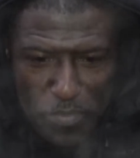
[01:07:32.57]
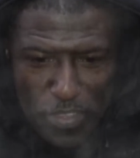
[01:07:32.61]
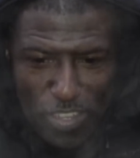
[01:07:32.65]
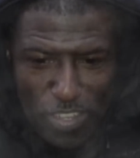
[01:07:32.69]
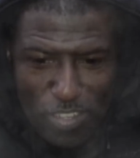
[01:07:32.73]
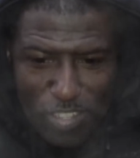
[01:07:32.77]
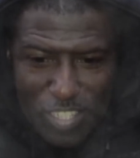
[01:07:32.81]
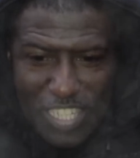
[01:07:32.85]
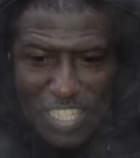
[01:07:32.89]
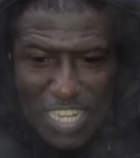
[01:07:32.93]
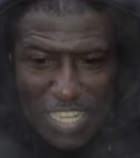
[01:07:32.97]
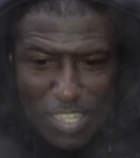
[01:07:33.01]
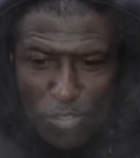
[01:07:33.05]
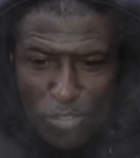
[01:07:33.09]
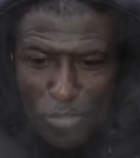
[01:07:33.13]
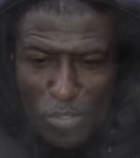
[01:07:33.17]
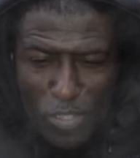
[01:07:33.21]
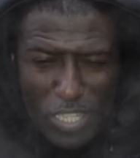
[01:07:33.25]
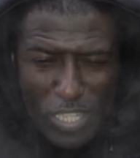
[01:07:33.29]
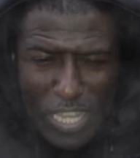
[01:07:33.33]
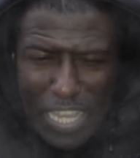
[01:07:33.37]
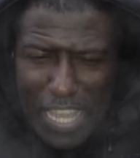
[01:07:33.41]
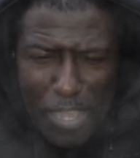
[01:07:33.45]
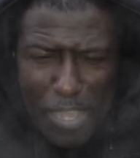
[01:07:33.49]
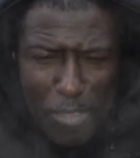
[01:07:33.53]
Because Chance
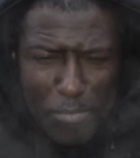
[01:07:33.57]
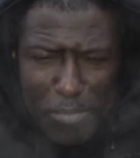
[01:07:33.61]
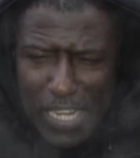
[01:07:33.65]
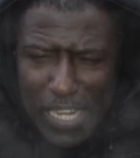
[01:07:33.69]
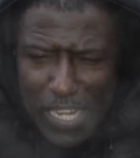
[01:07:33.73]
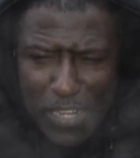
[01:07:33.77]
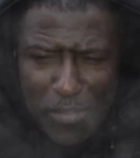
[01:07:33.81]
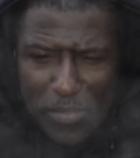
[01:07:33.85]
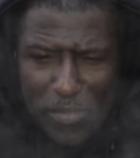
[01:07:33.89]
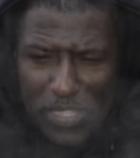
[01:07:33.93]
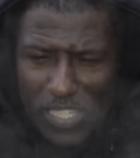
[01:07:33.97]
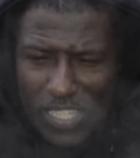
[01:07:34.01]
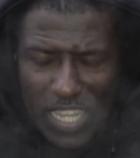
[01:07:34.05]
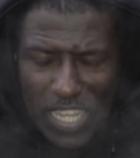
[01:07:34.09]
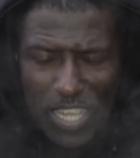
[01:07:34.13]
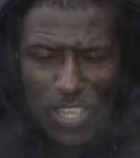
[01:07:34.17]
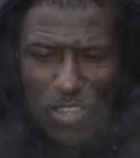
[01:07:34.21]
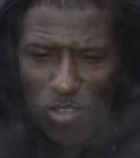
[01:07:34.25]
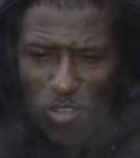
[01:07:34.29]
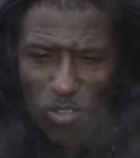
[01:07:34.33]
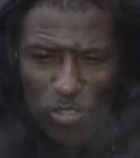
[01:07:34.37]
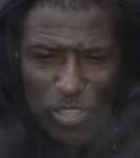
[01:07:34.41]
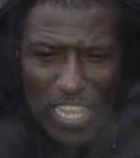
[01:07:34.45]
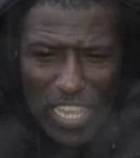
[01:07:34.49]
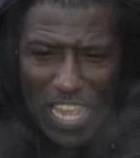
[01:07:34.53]
was telling me, say,
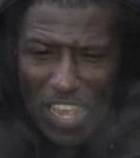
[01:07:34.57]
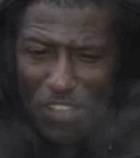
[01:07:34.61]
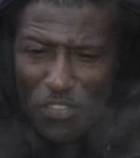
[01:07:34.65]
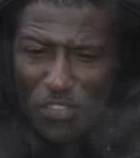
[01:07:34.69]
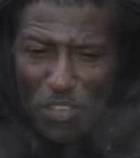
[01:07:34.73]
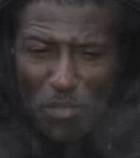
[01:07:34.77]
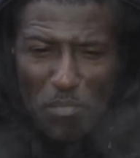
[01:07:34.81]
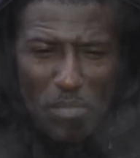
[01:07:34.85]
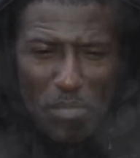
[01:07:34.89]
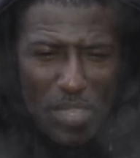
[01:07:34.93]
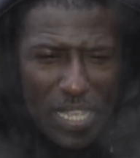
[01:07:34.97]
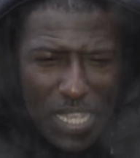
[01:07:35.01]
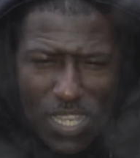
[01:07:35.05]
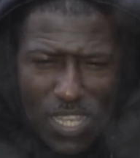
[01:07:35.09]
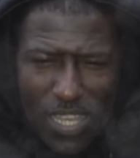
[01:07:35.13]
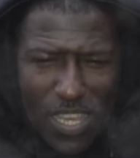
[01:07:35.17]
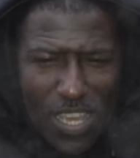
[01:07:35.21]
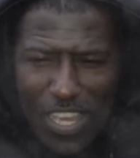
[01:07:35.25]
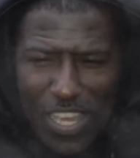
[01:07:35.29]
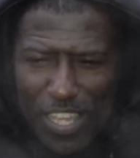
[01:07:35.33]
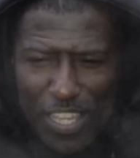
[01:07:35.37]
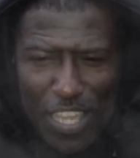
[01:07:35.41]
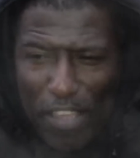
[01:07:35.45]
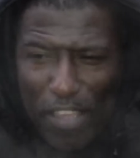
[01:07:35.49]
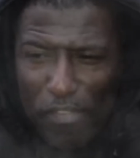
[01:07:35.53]
yo, you have to meet
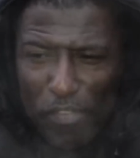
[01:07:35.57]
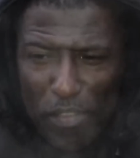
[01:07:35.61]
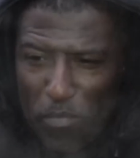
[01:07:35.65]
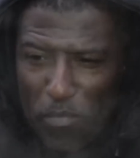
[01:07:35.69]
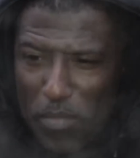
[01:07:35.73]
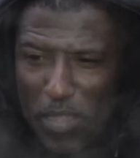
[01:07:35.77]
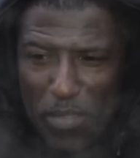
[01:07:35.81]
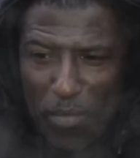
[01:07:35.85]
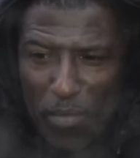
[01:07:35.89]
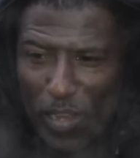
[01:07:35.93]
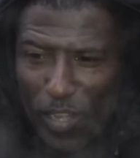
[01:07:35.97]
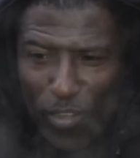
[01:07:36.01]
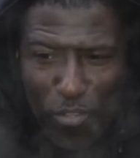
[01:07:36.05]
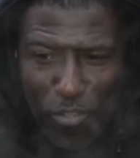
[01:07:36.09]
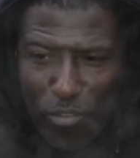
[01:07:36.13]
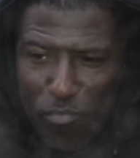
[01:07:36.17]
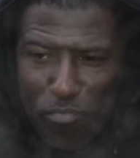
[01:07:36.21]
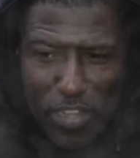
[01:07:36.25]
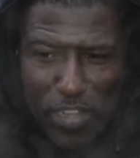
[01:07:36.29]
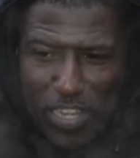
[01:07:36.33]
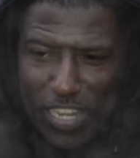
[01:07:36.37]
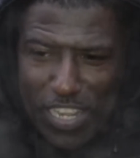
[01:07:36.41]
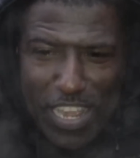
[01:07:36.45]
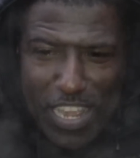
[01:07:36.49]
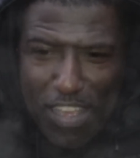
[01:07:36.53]
my little
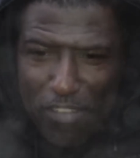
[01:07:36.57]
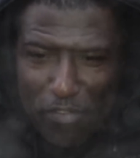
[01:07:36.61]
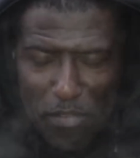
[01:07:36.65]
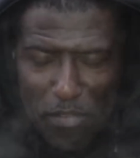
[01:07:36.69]
brother,